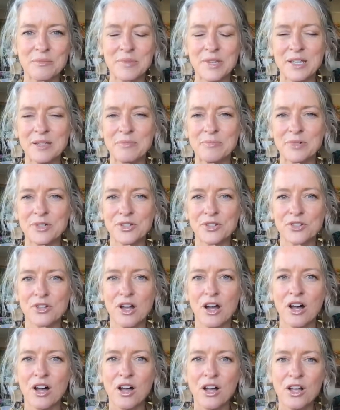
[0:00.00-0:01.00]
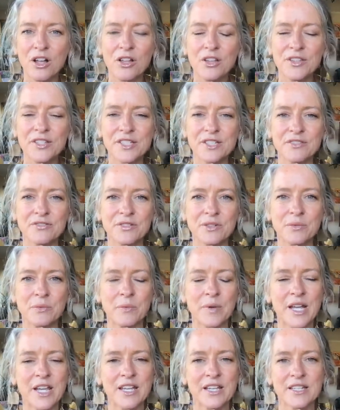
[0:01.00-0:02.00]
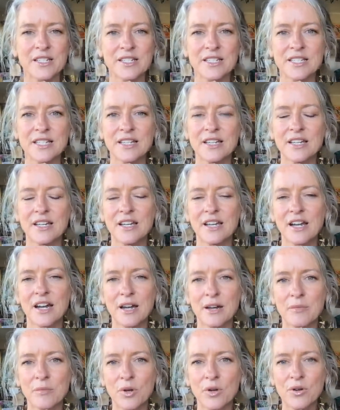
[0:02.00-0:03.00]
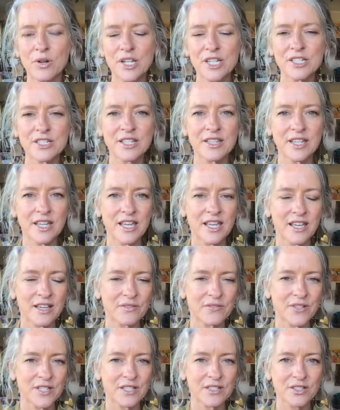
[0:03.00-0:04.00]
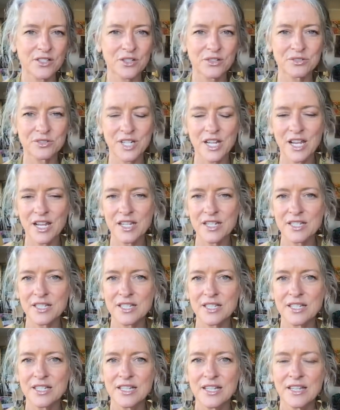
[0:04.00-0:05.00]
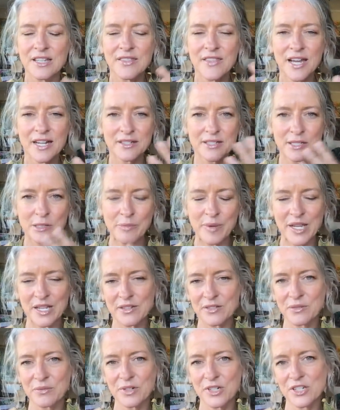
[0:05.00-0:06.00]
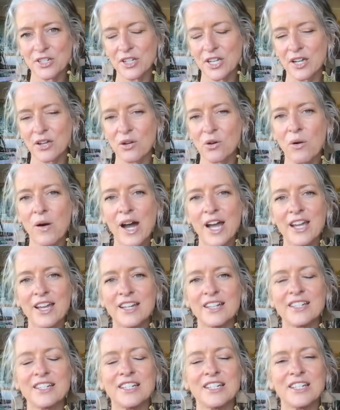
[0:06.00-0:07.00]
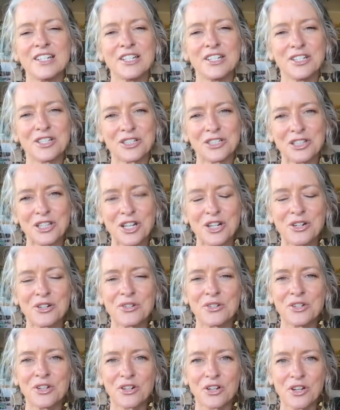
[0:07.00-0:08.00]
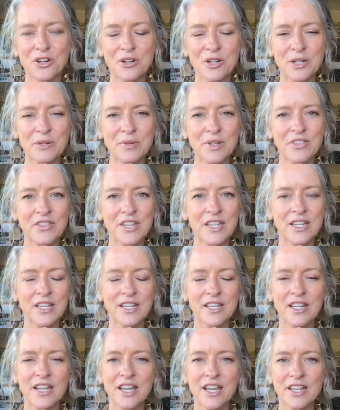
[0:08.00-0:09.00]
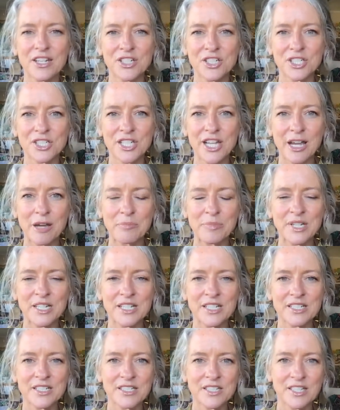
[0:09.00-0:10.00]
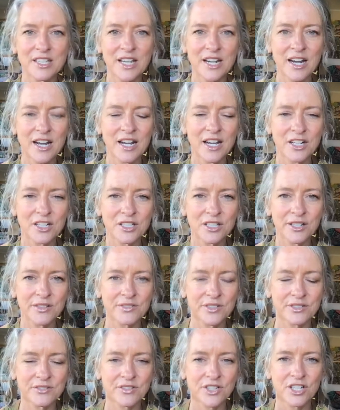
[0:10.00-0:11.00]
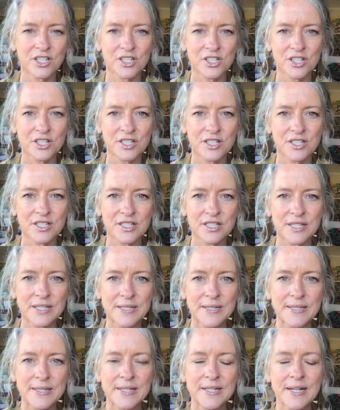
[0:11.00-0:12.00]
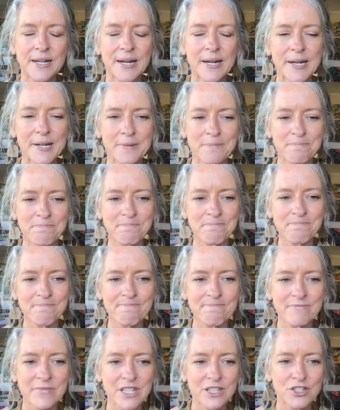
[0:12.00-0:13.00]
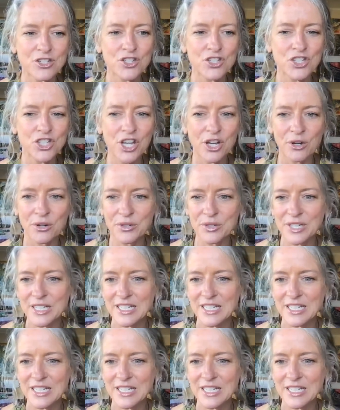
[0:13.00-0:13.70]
people all the different ways um, going to the canvas creates that space where you get quiet, you're alone, you're going within, and you're tapping into that higher level of consciousness. Um, so,